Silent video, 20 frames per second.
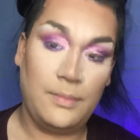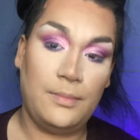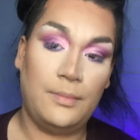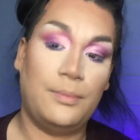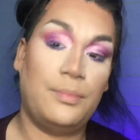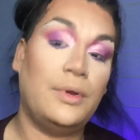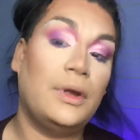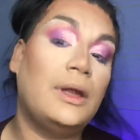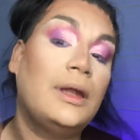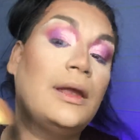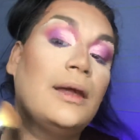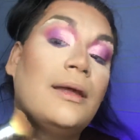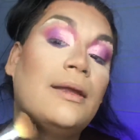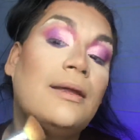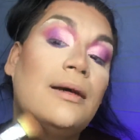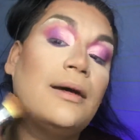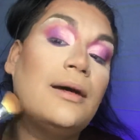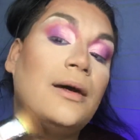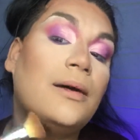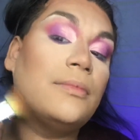bring it
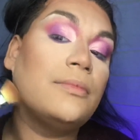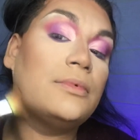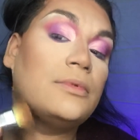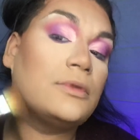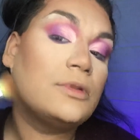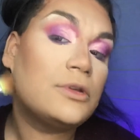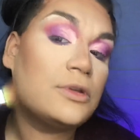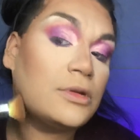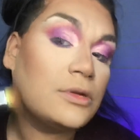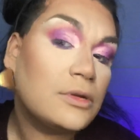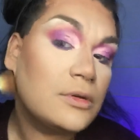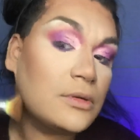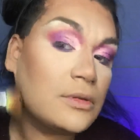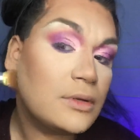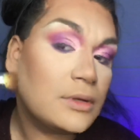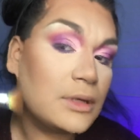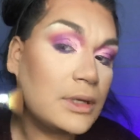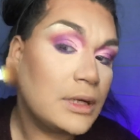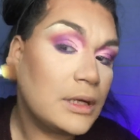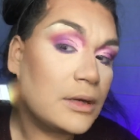up to
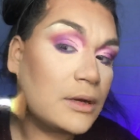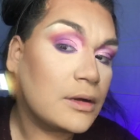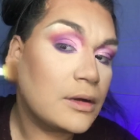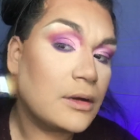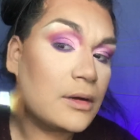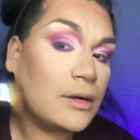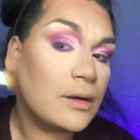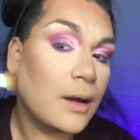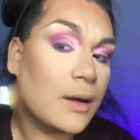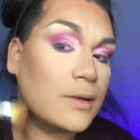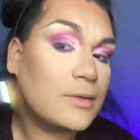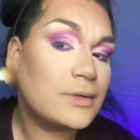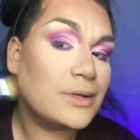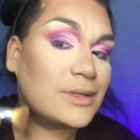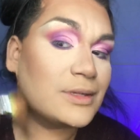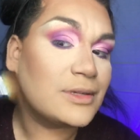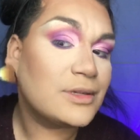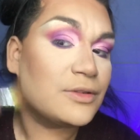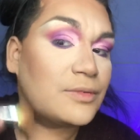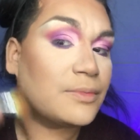here,
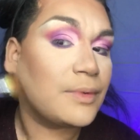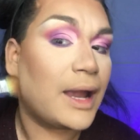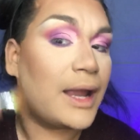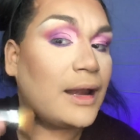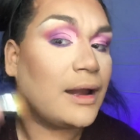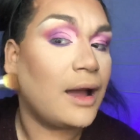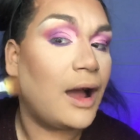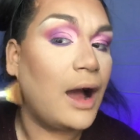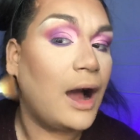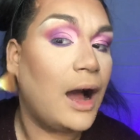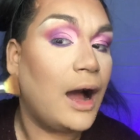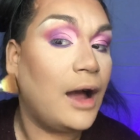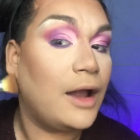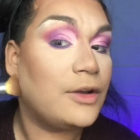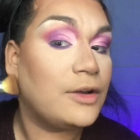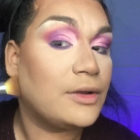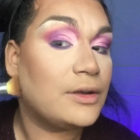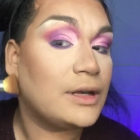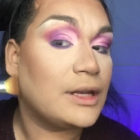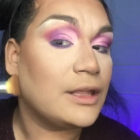just to right
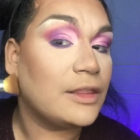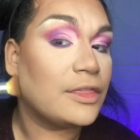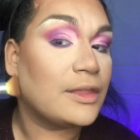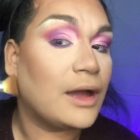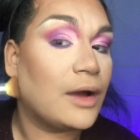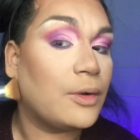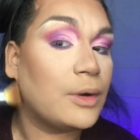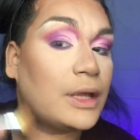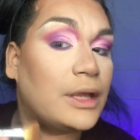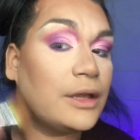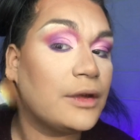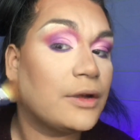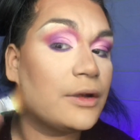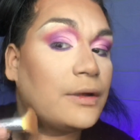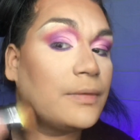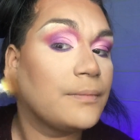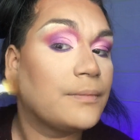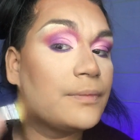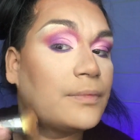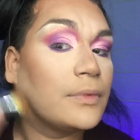underneath our ear,
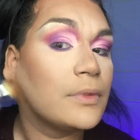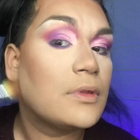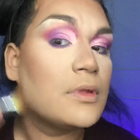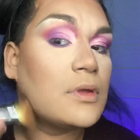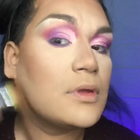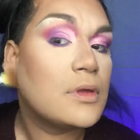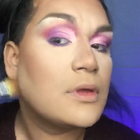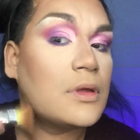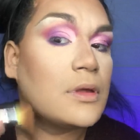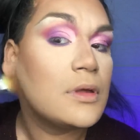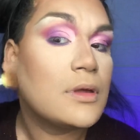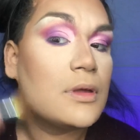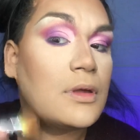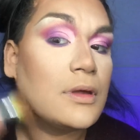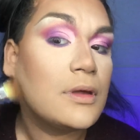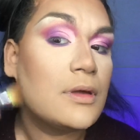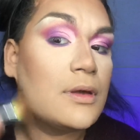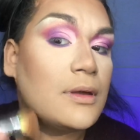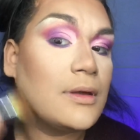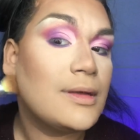
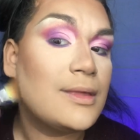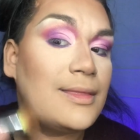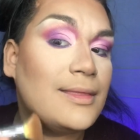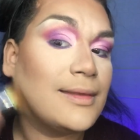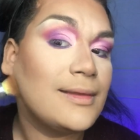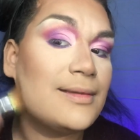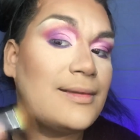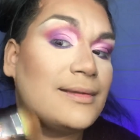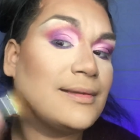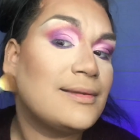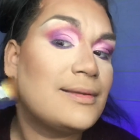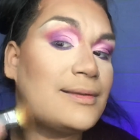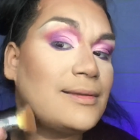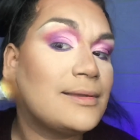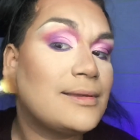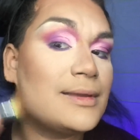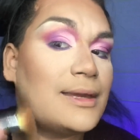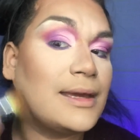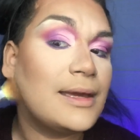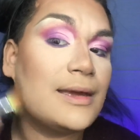and then
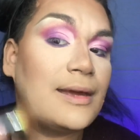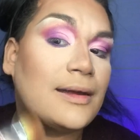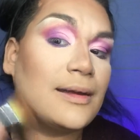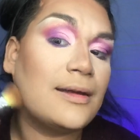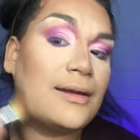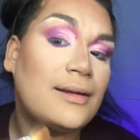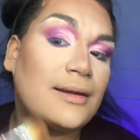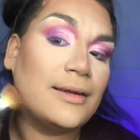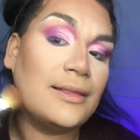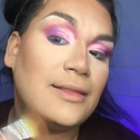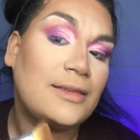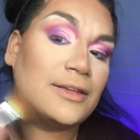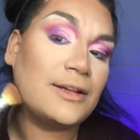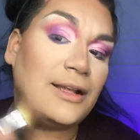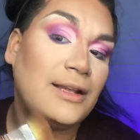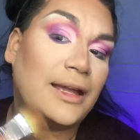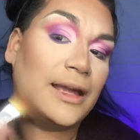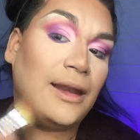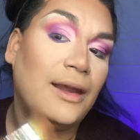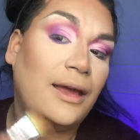down in the
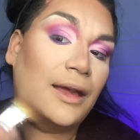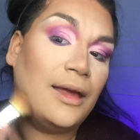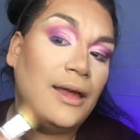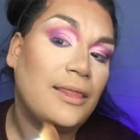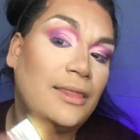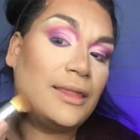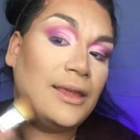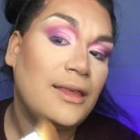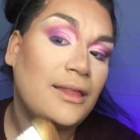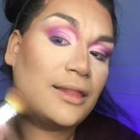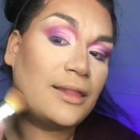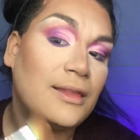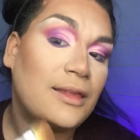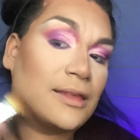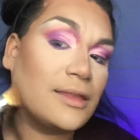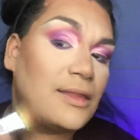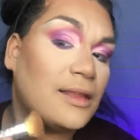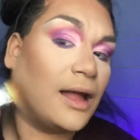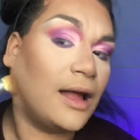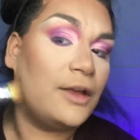jawline. This
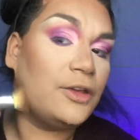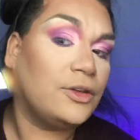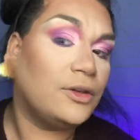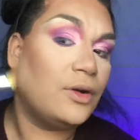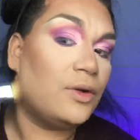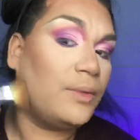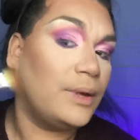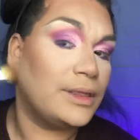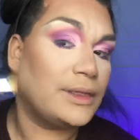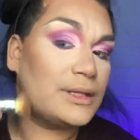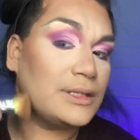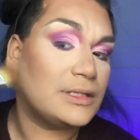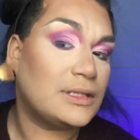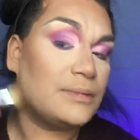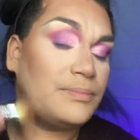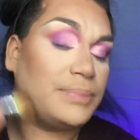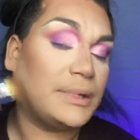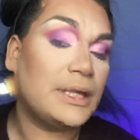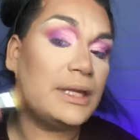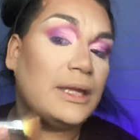does not, you don't want this to
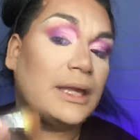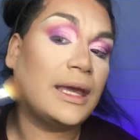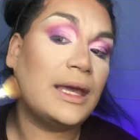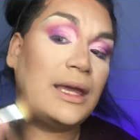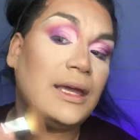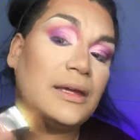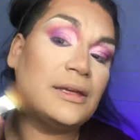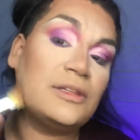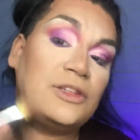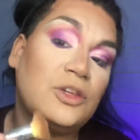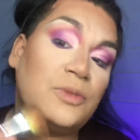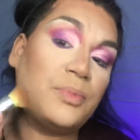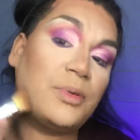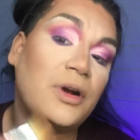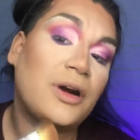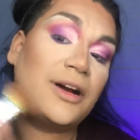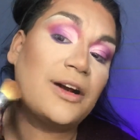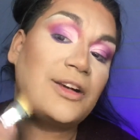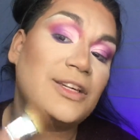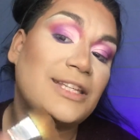be a super
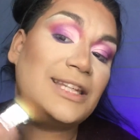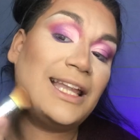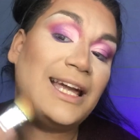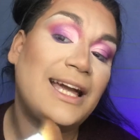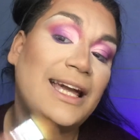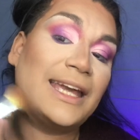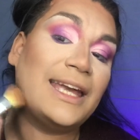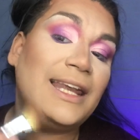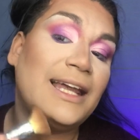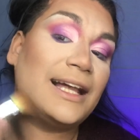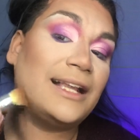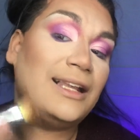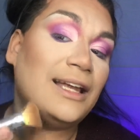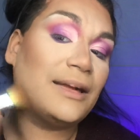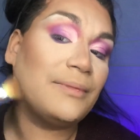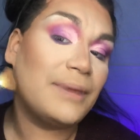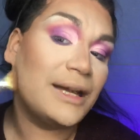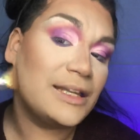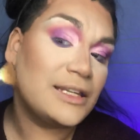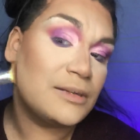harsh line. I like
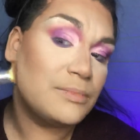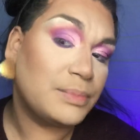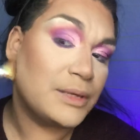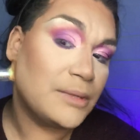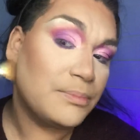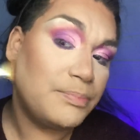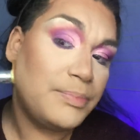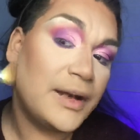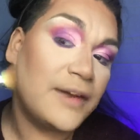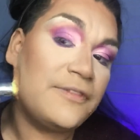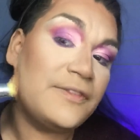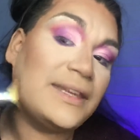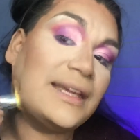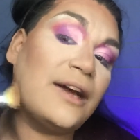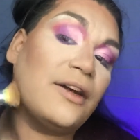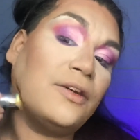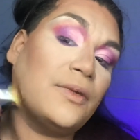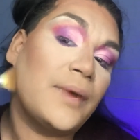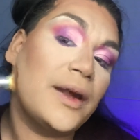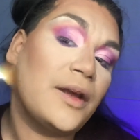mine to be buffed
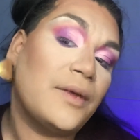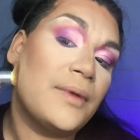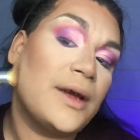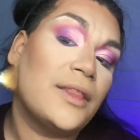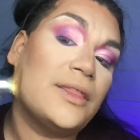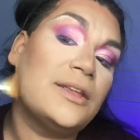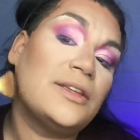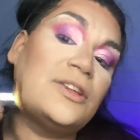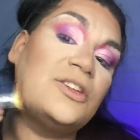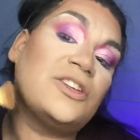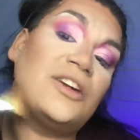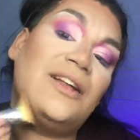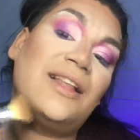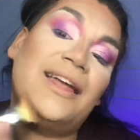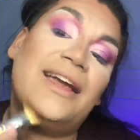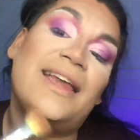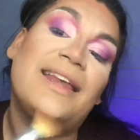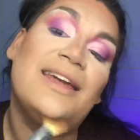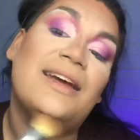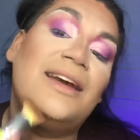out right around this
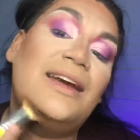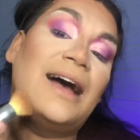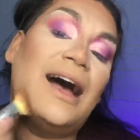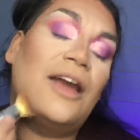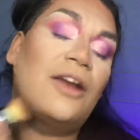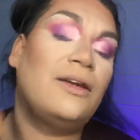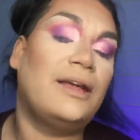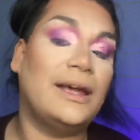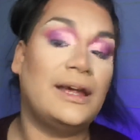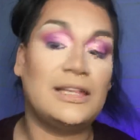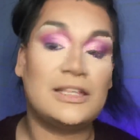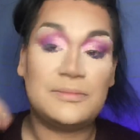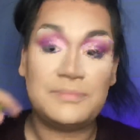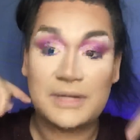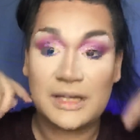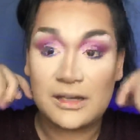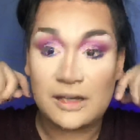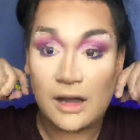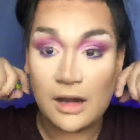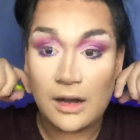jawline. I don't like it to
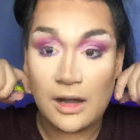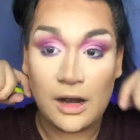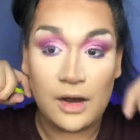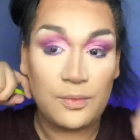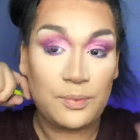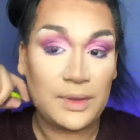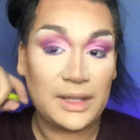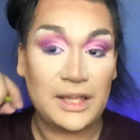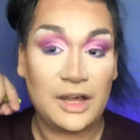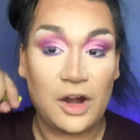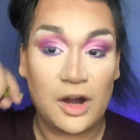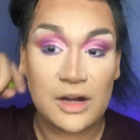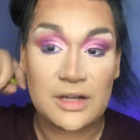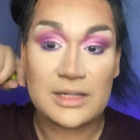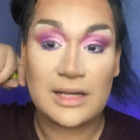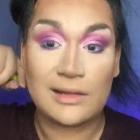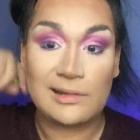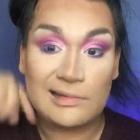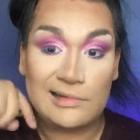be a really harsh, like,